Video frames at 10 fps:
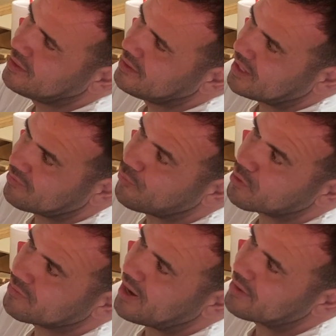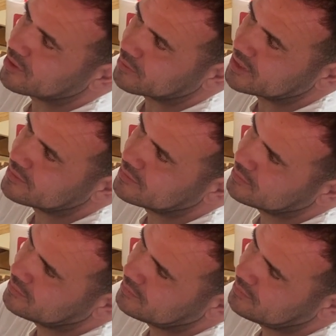like 45 degrees,
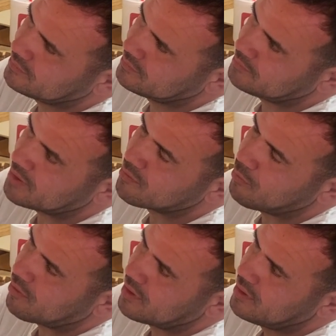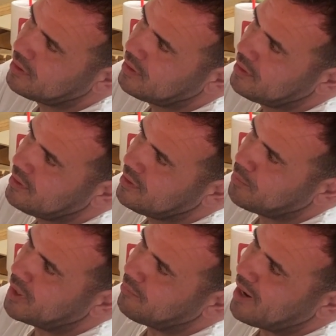maybe more.
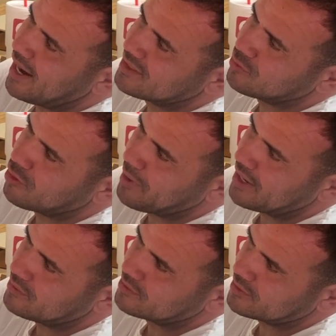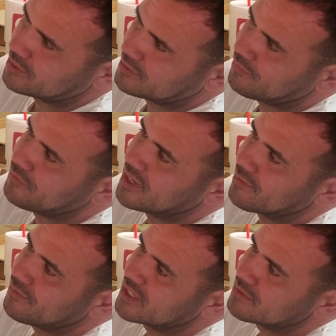But my solar panels are just in a
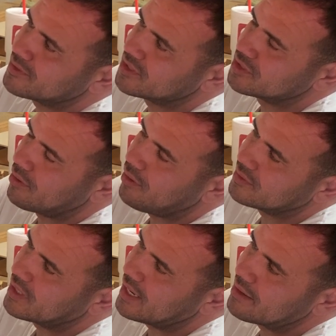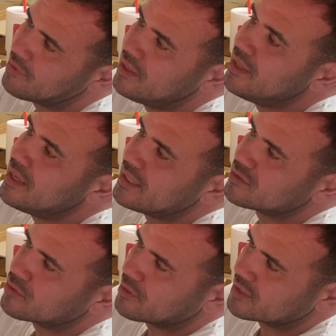fixed position all the time. And
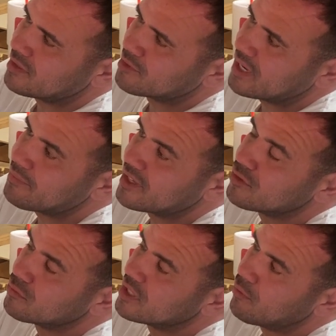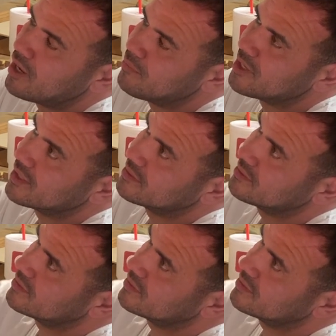so during summertime, they do really well because the